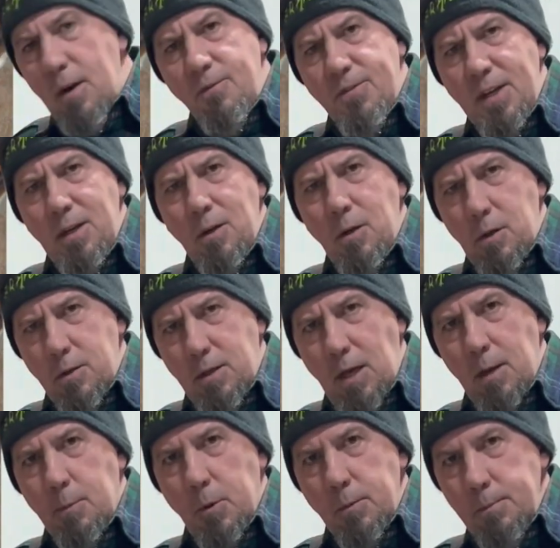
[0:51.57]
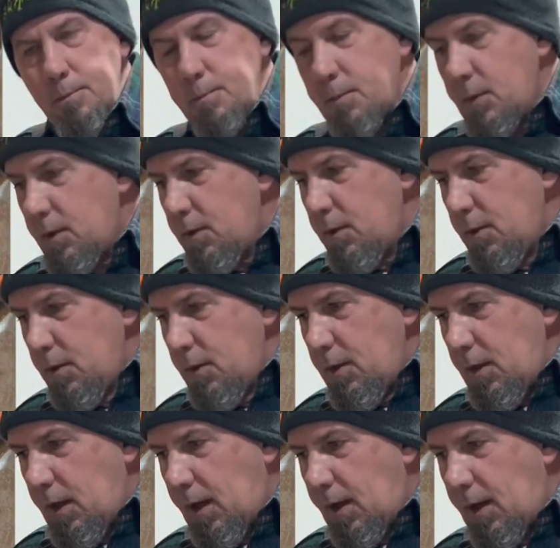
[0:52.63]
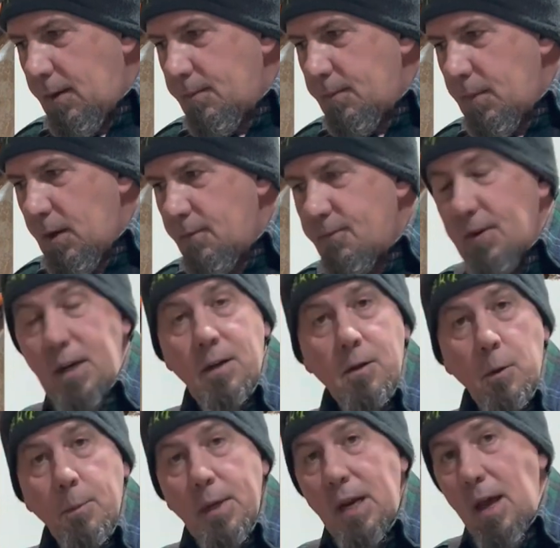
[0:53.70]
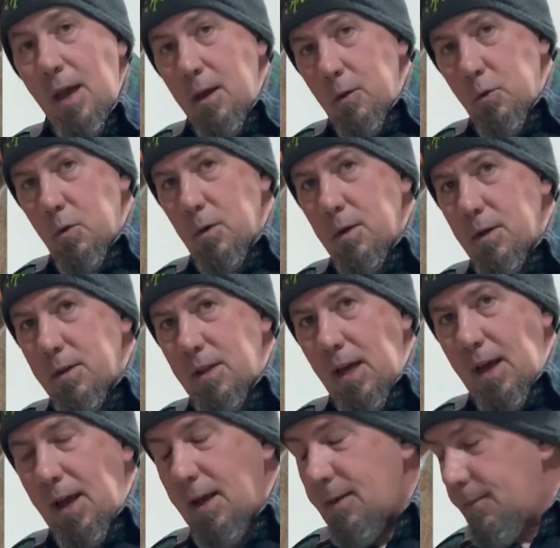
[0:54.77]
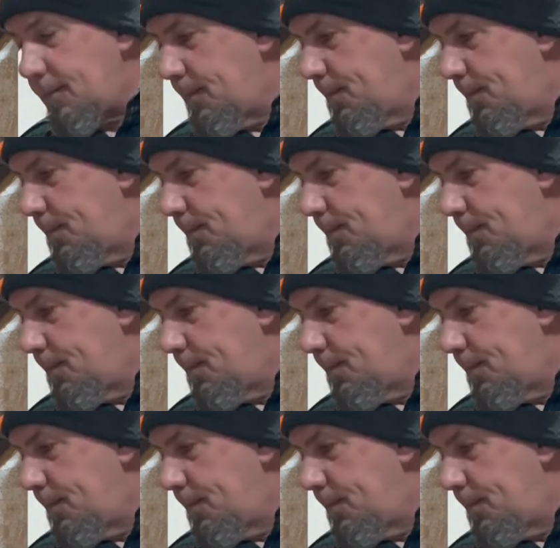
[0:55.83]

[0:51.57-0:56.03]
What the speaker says: feeding a good kibble. I'm feeding a little bit extra of that.